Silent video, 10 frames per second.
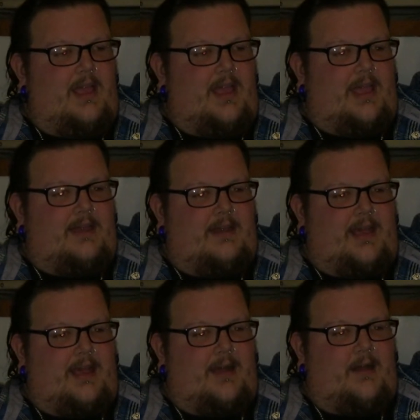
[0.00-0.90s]
And
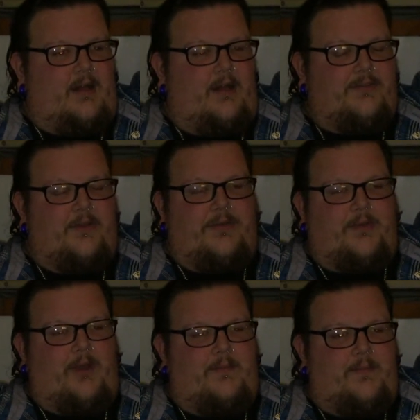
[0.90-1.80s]
also
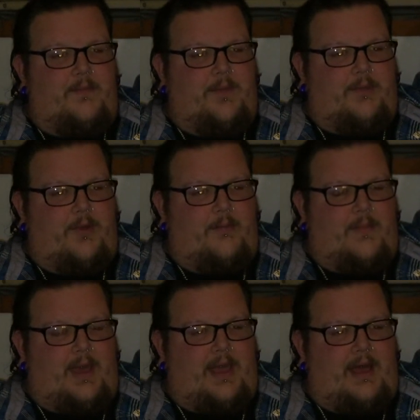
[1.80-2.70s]
throughout
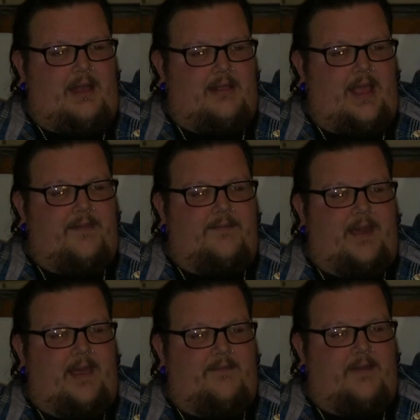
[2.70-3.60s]
my life,
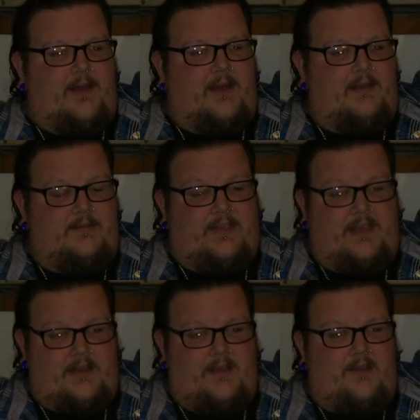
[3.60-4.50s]
I
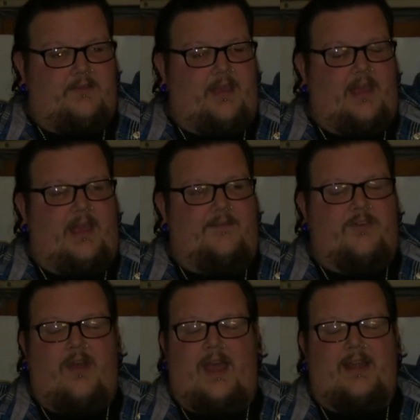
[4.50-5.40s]

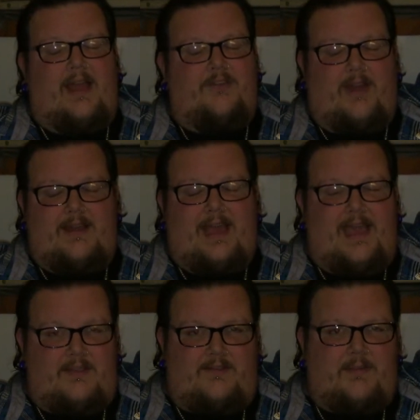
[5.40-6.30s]
tried
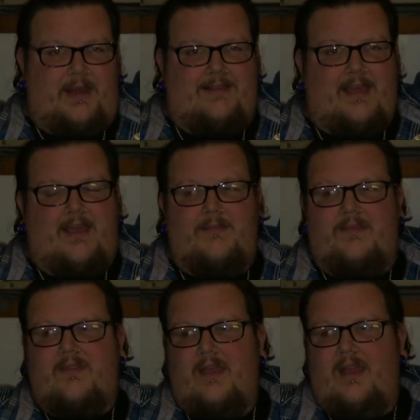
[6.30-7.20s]
diets many
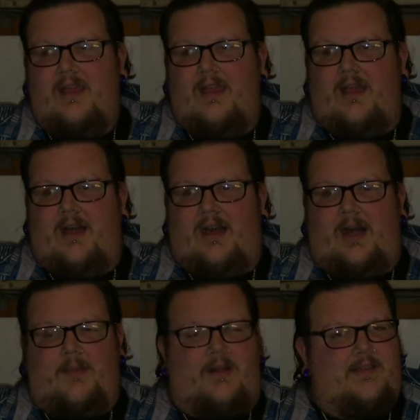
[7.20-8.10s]
times.
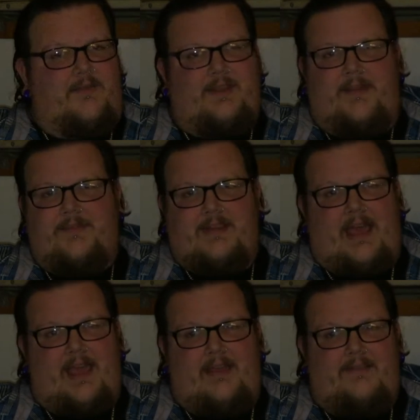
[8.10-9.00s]
All different types of
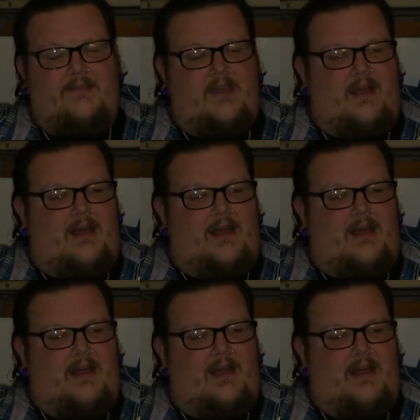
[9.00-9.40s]
diets,